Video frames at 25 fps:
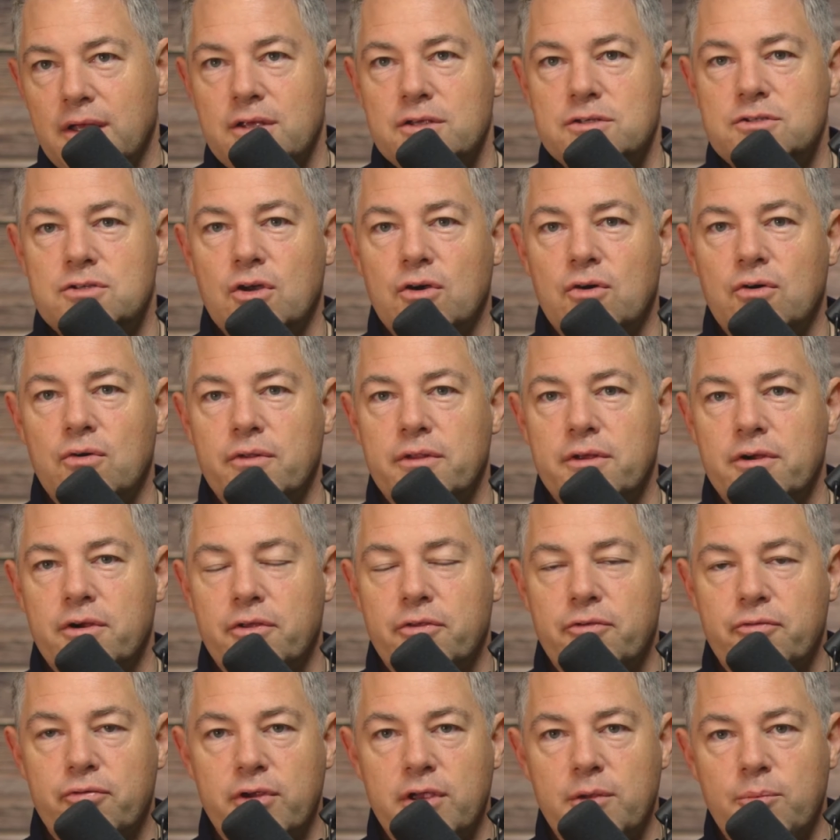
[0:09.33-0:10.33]
So there are
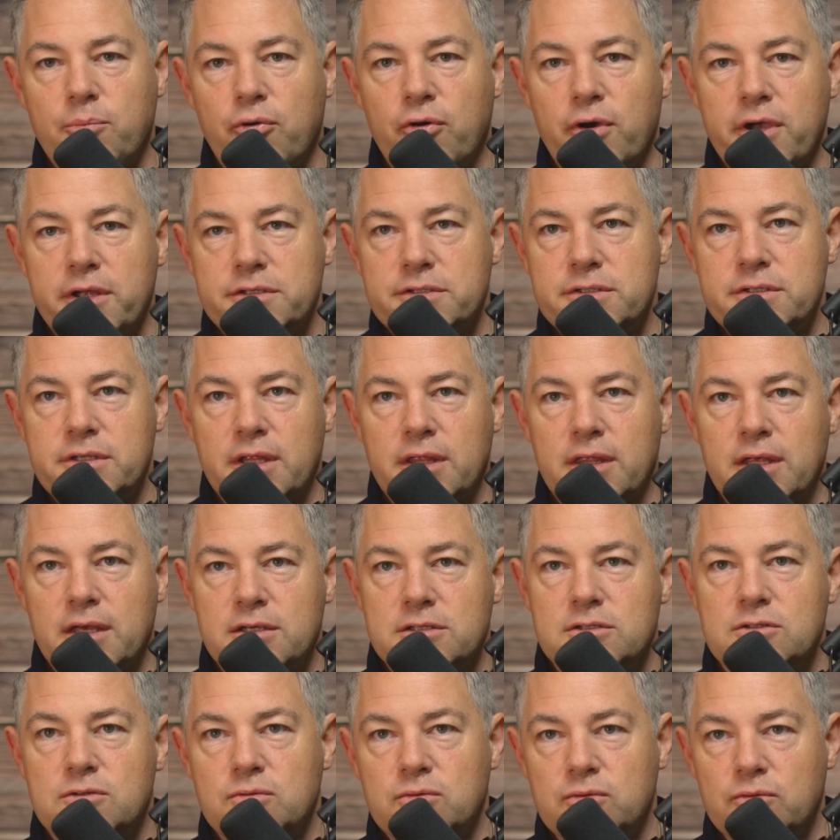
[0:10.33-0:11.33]
3 points to
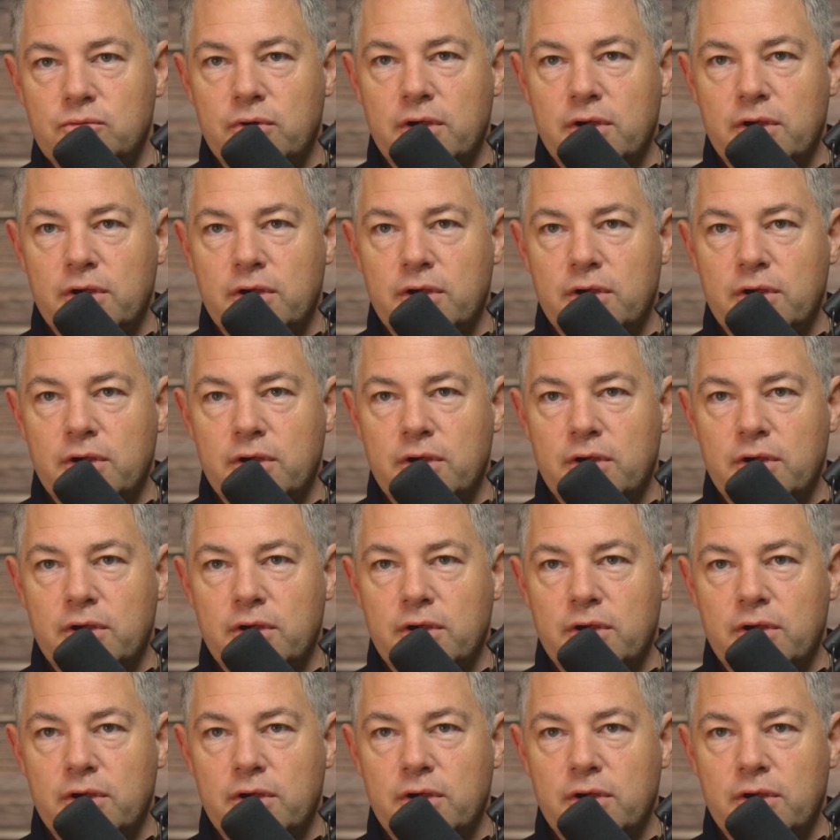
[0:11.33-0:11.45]
this.